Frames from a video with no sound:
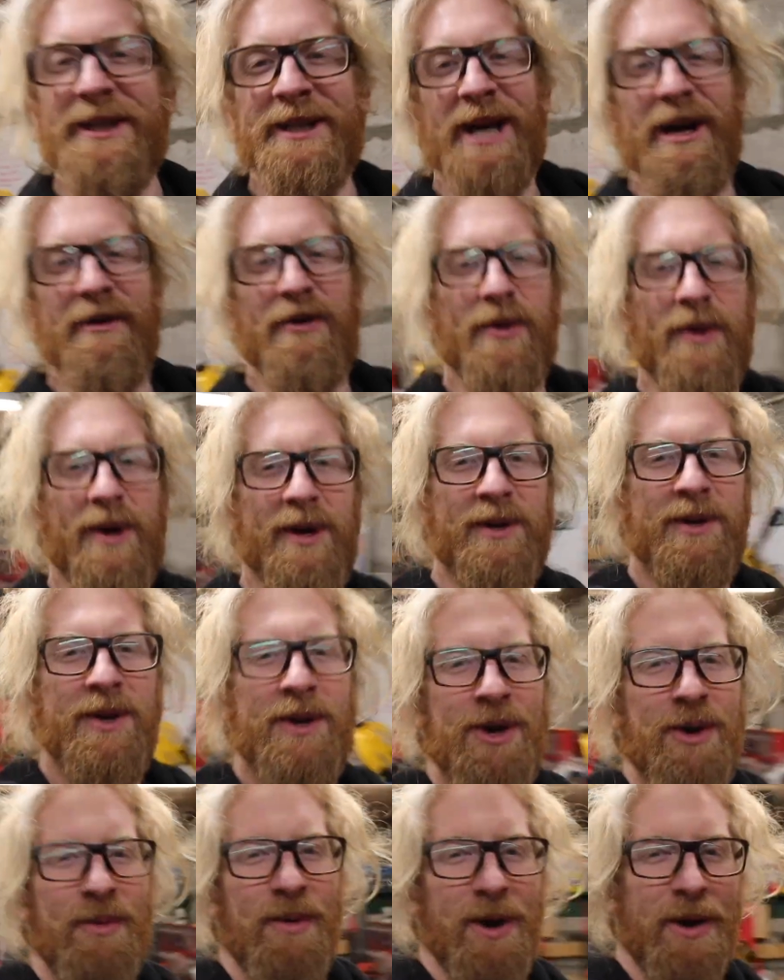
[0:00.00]
Hey everyone,
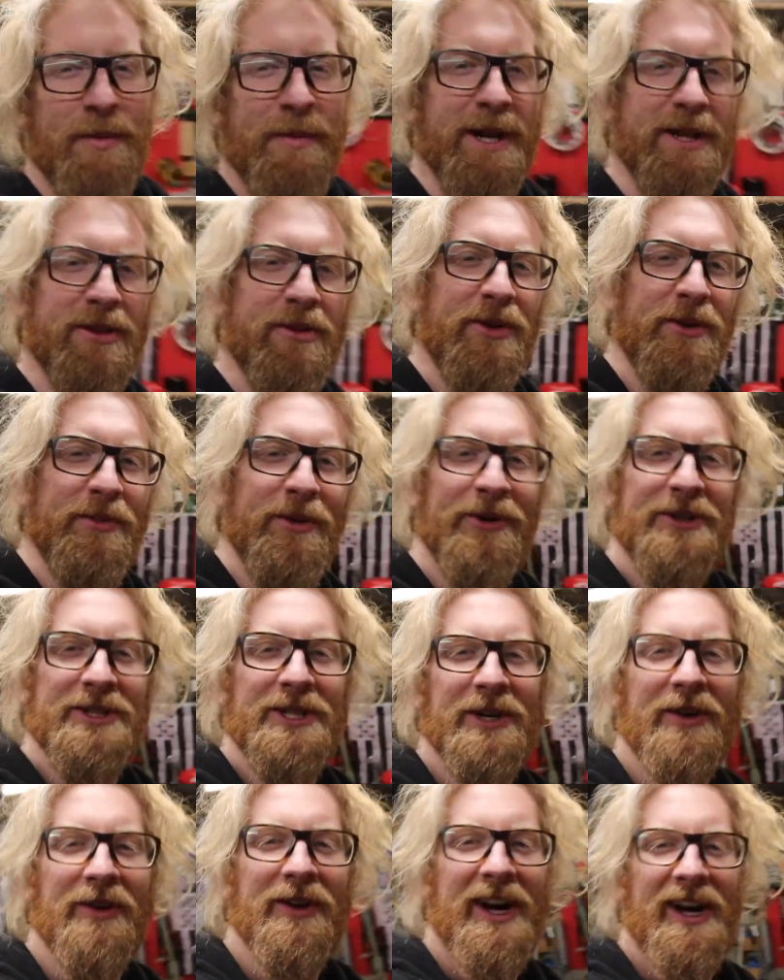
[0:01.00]
welcome back to the
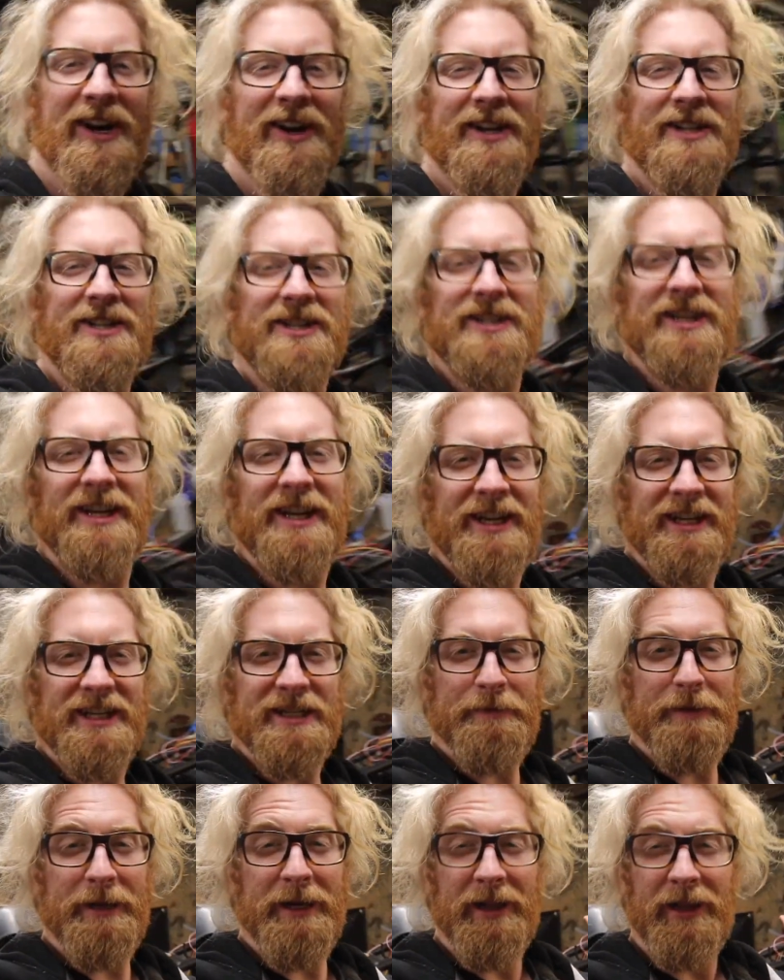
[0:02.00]
Motorcycle Garage.
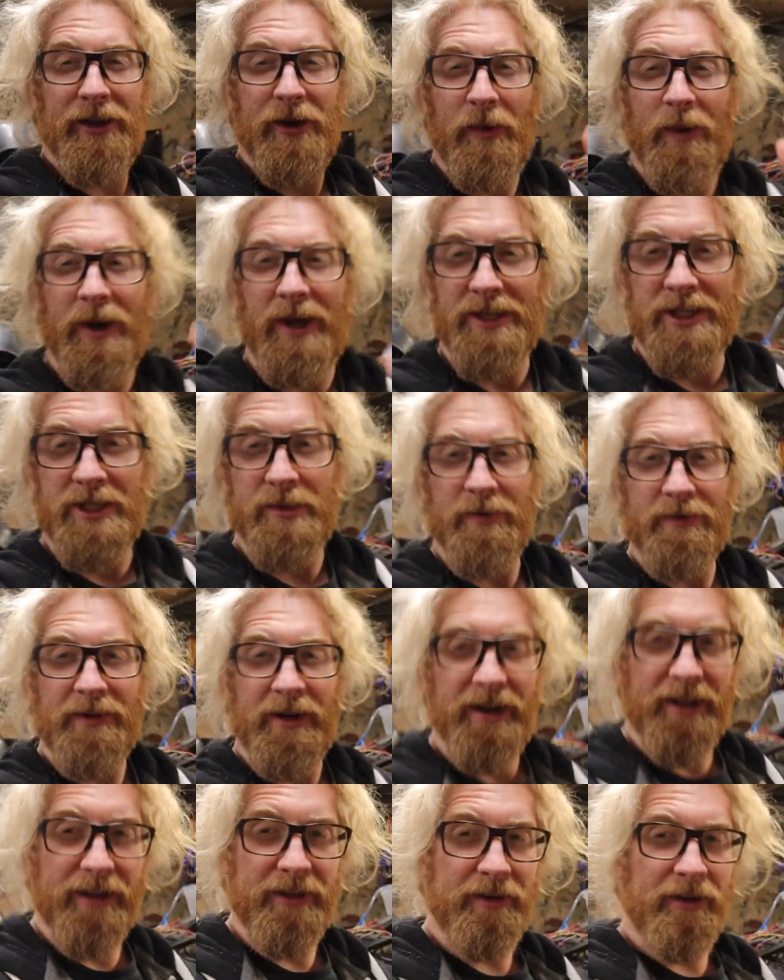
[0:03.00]
It's been a little while since we've
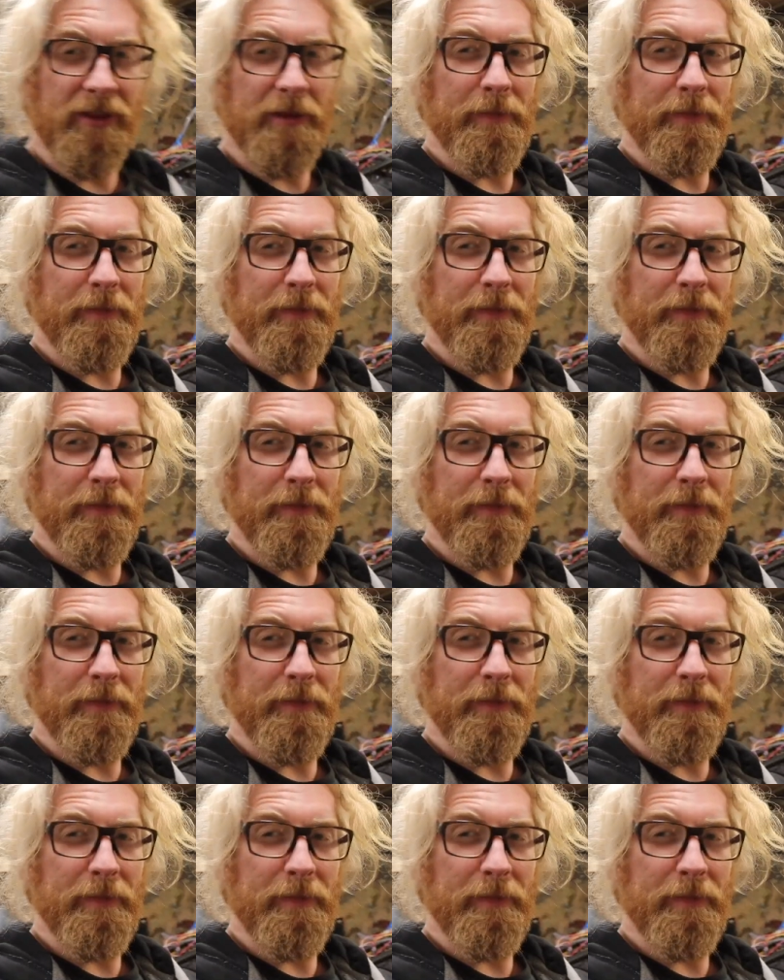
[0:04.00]
done anything on the